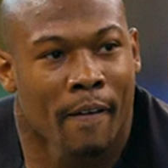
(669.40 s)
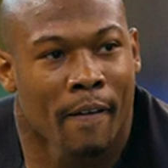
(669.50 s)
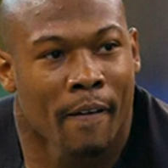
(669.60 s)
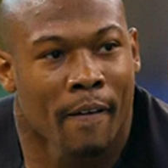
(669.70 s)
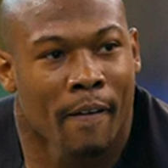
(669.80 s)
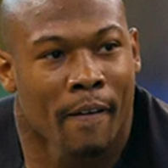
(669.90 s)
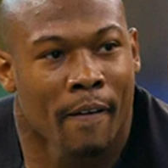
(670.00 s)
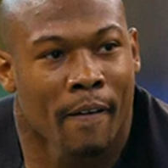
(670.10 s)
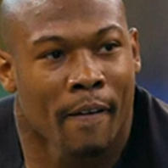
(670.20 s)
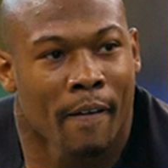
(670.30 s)

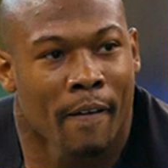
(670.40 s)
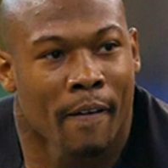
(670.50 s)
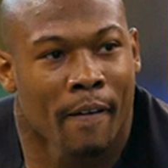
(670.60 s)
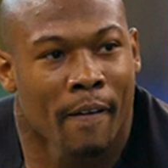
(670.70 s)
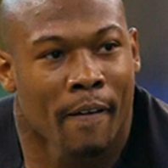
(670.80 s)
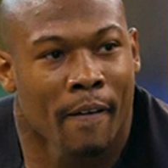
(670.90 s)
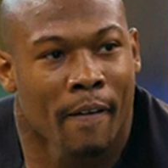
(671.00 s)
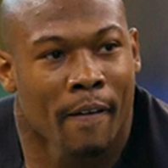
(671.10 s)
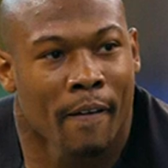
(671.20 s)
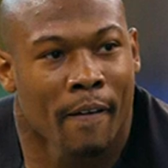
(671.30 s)

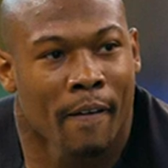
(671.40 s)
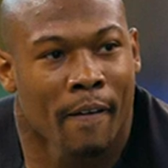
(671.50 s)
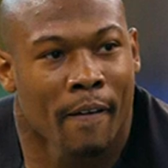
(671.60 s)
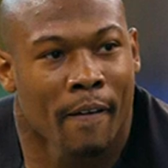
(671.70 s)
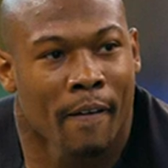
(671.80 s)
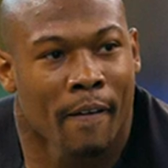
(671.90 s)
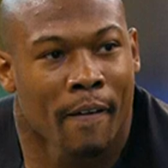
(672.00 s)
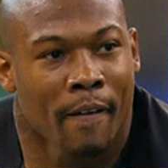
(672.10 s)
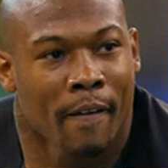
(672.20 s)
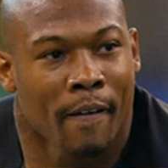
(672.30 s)

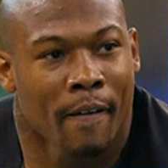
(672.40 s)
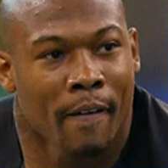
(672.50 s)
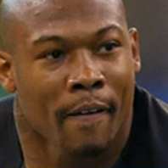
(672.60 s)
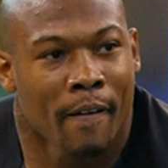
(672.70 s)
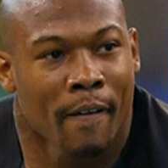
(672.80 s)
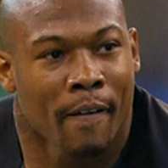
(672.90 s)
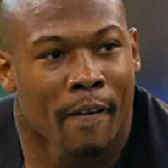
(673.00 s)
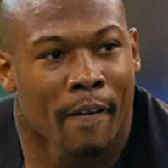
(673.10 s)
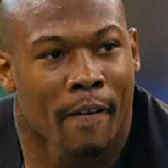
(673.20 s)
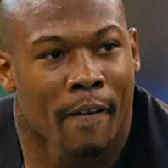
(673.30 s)

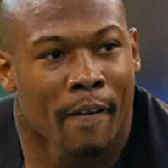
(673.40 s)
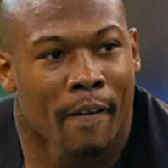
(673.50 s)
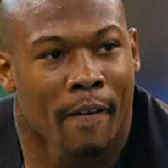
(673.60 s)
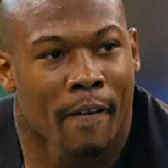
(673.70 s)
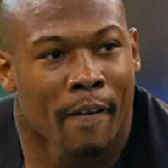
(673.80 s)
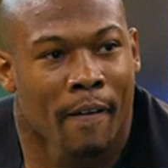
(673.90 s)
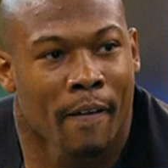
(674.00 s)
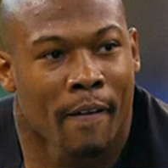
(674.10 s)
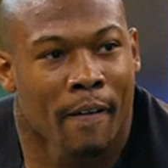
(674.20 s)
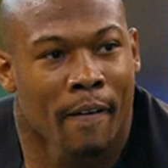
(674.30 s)

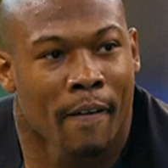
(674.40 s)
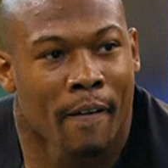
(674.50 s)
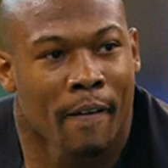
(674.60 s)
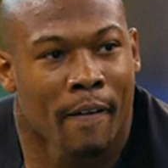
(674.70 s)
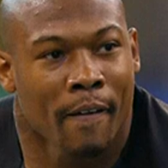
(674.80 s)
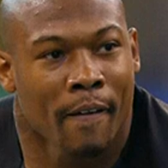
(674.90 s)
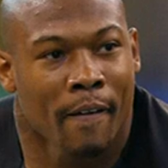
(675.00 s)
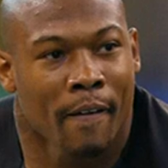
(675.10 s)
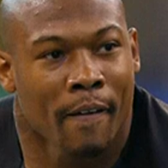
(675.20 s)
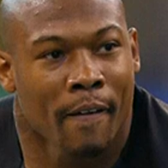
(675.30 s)

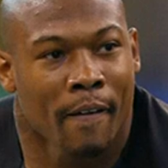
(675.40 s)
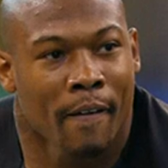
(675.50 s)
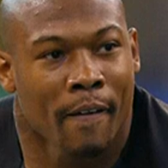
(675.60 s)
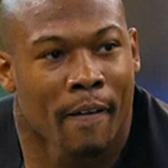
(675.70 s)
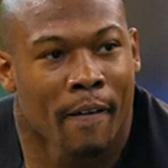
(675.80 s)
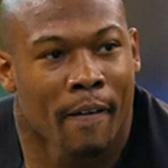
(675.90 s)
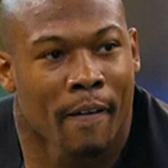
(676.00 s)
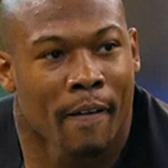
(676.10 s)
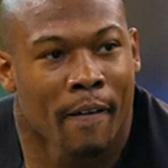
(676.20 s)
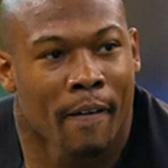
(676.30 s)

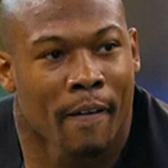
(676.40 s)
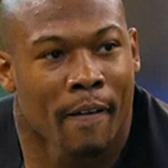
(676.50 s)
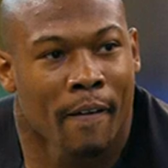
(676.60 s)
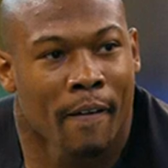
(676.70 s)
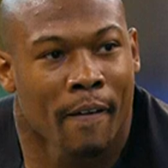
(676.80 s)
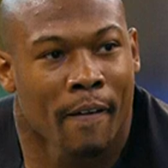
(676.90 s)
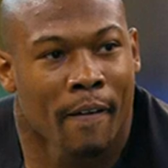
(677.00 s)
This person isn't speaking.